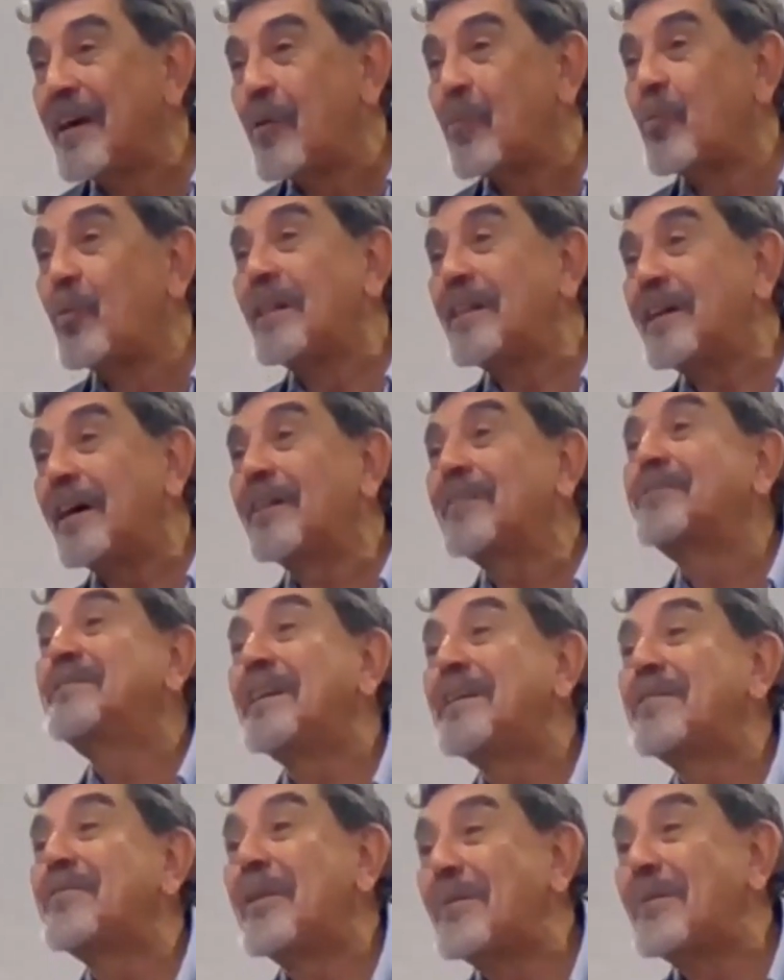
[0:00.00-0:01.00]
will have
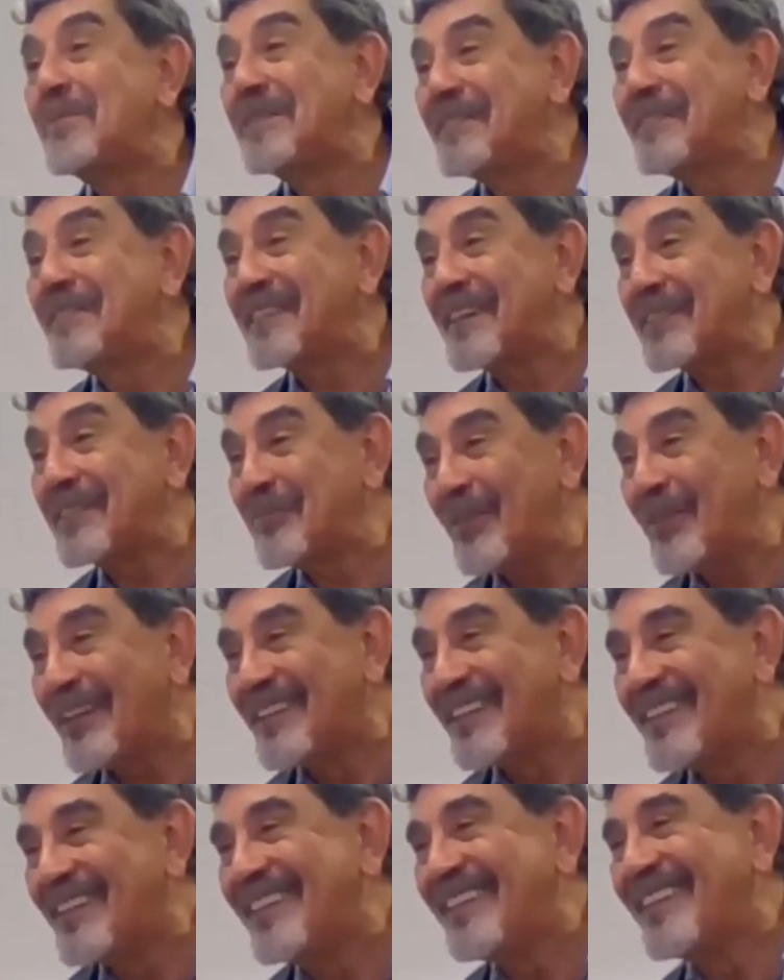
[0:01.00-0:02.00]
their families as
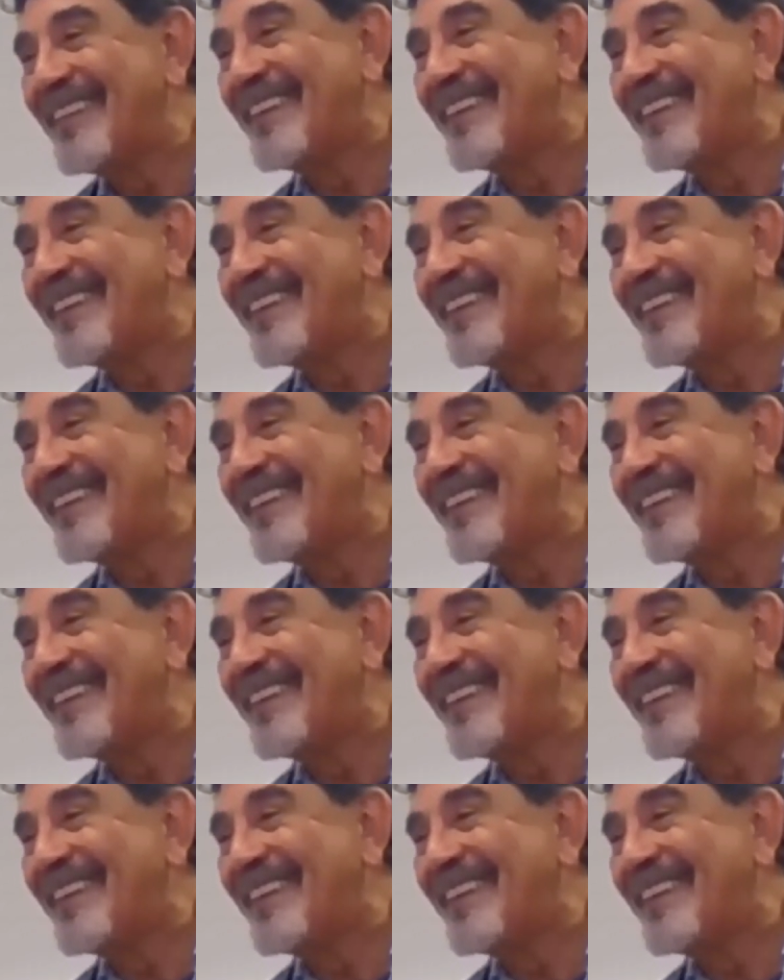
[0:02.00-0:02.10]
well.